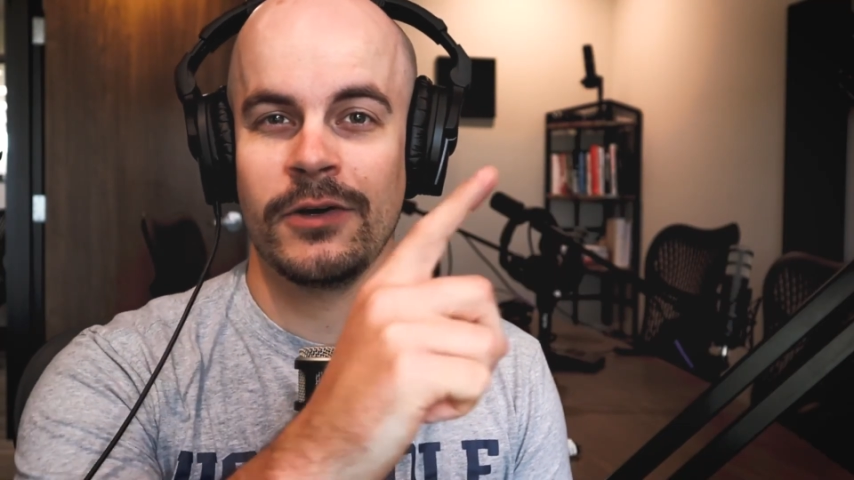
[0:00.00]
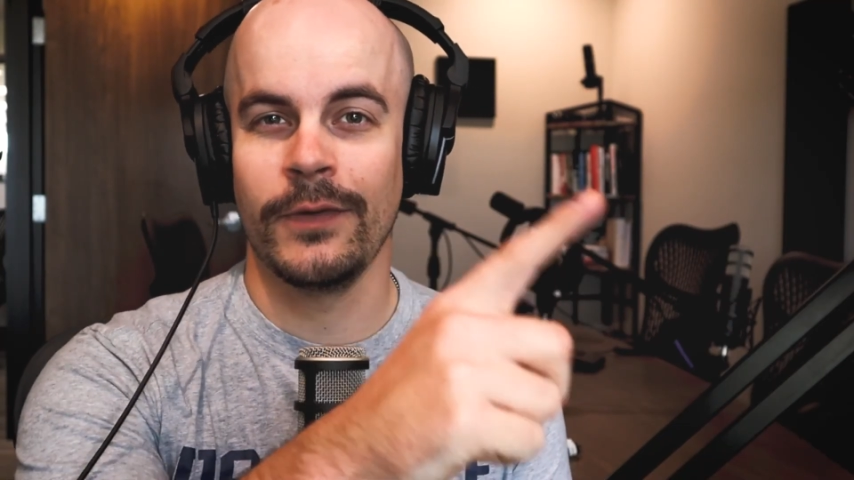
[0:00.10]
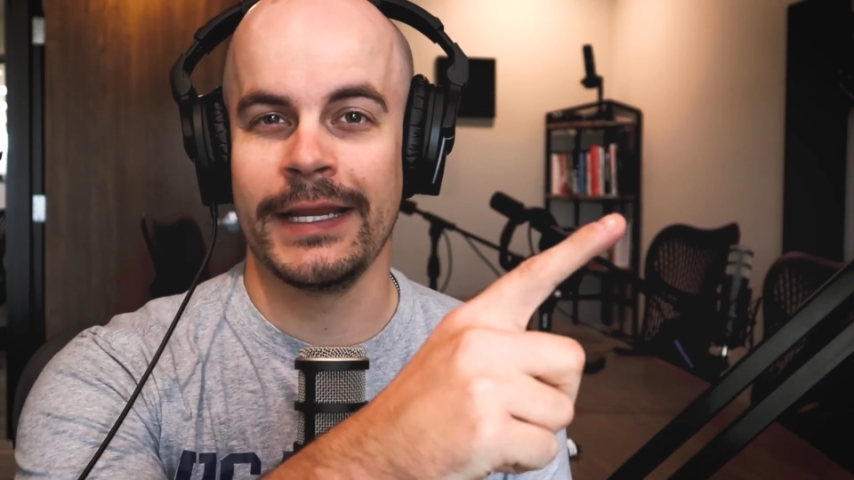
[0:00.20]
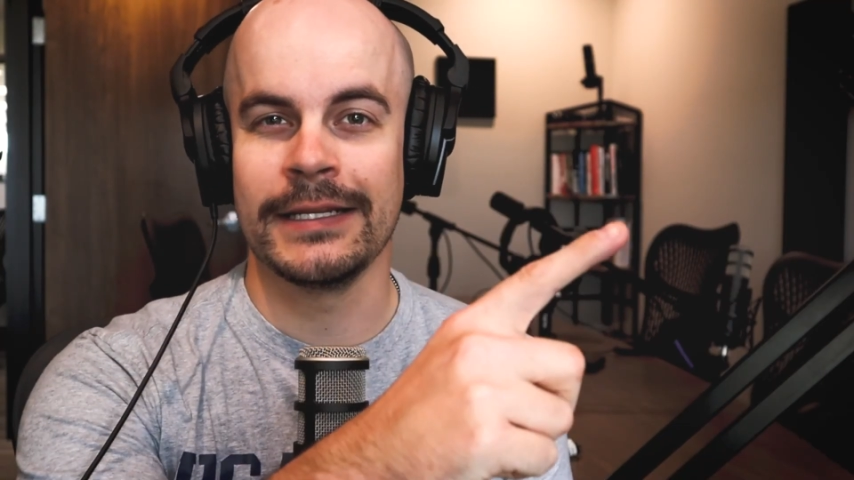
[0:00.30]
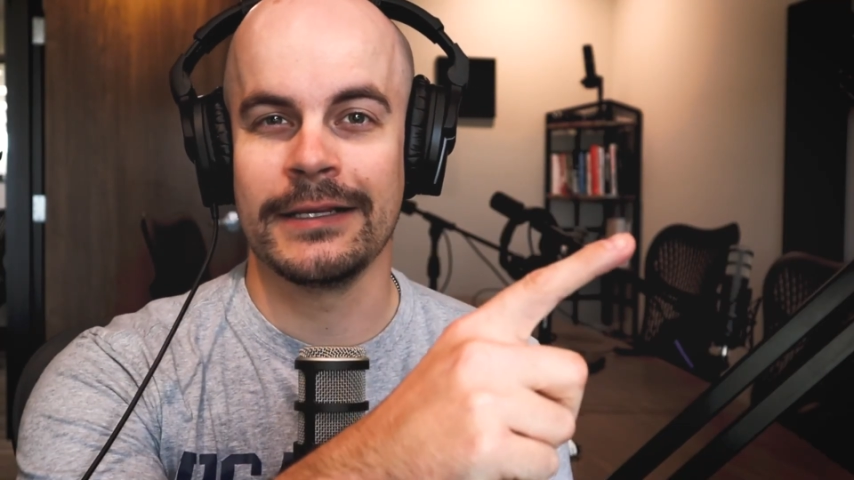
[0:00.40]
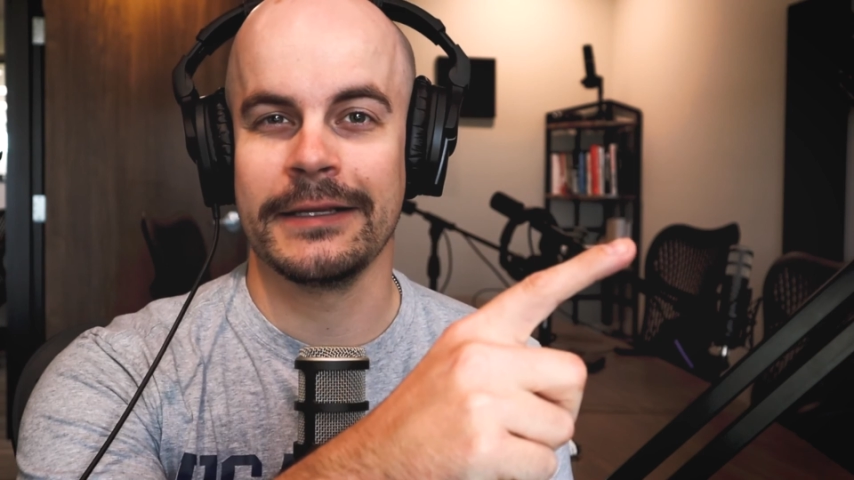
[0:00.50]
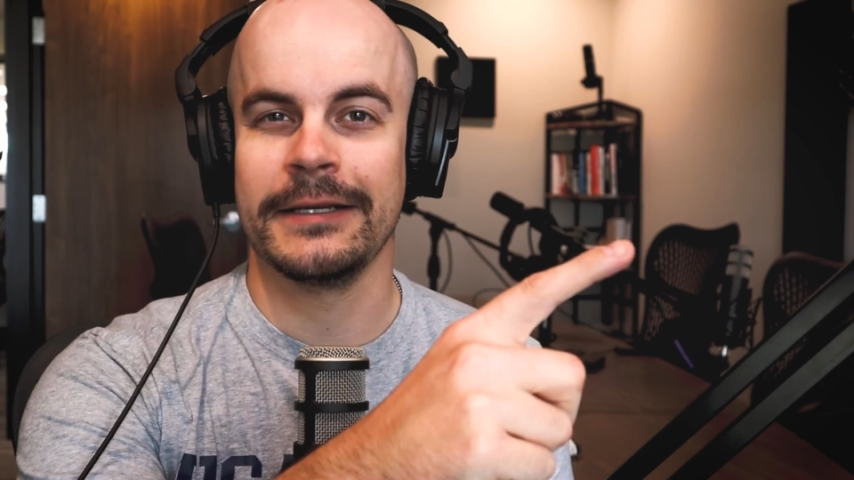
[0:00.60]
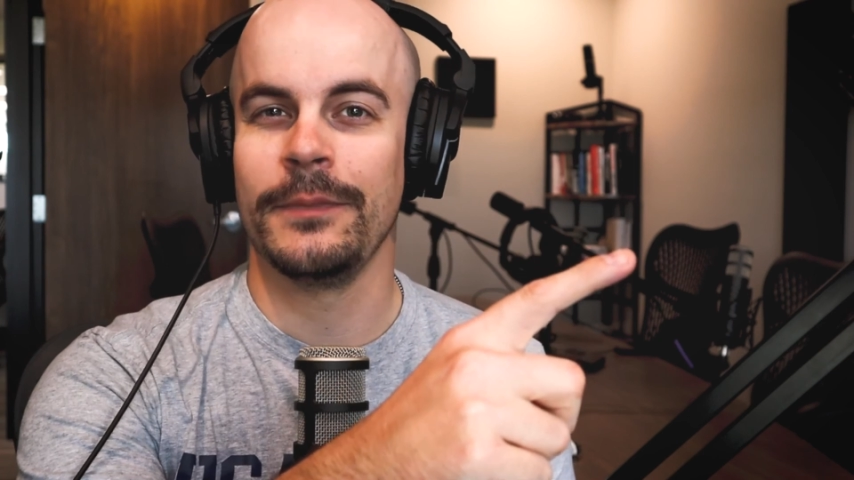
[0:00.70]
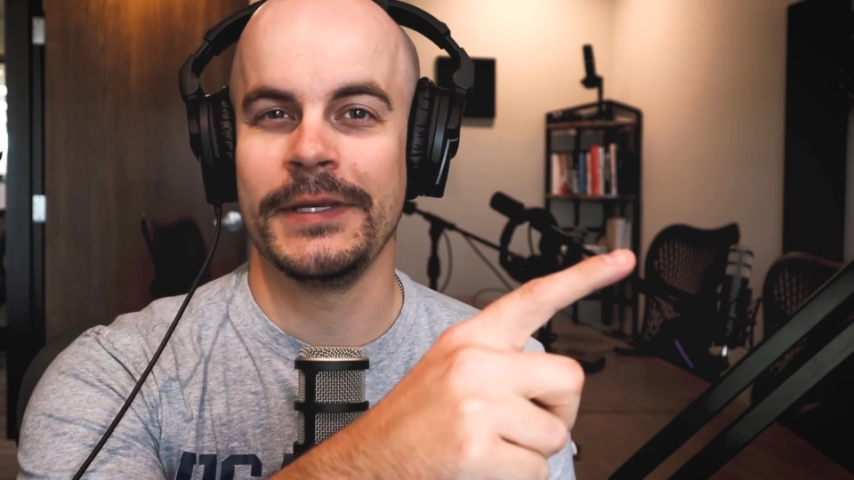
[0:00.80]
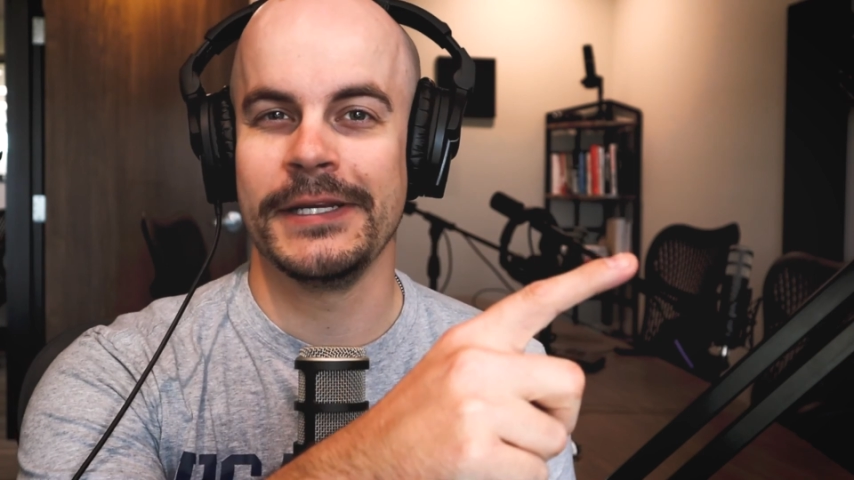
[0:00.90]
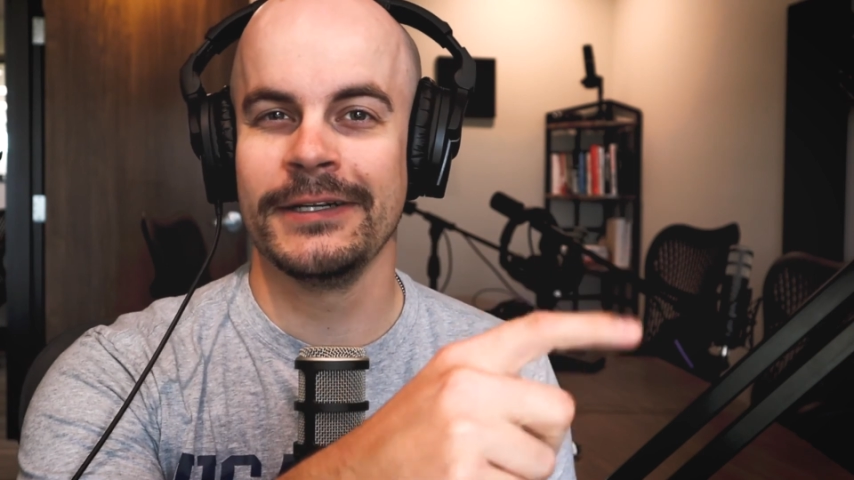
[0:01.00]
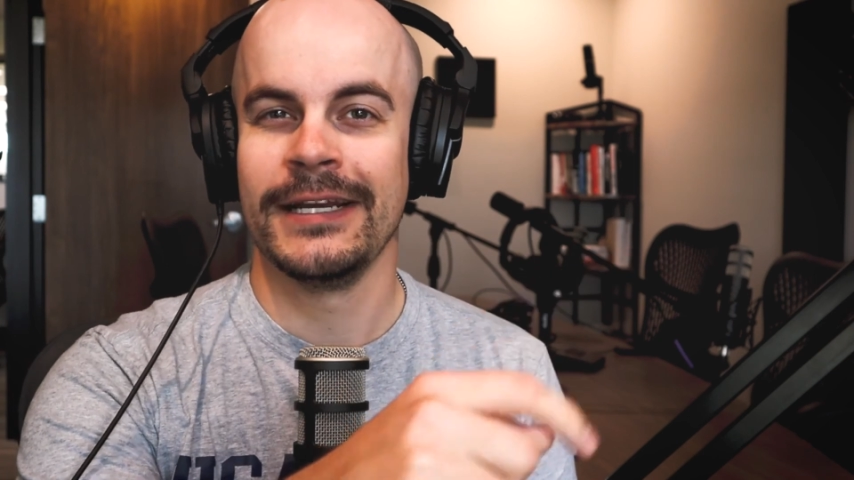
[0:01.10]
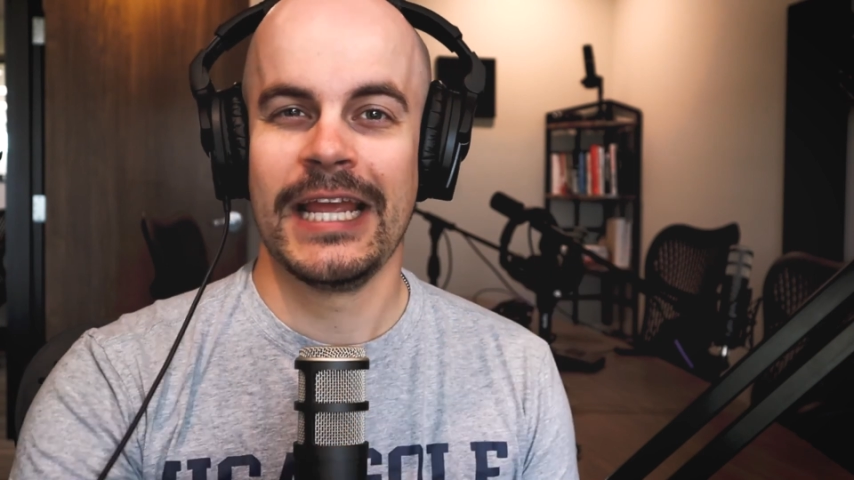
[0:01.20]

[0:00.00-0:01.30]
go ahead and click up here.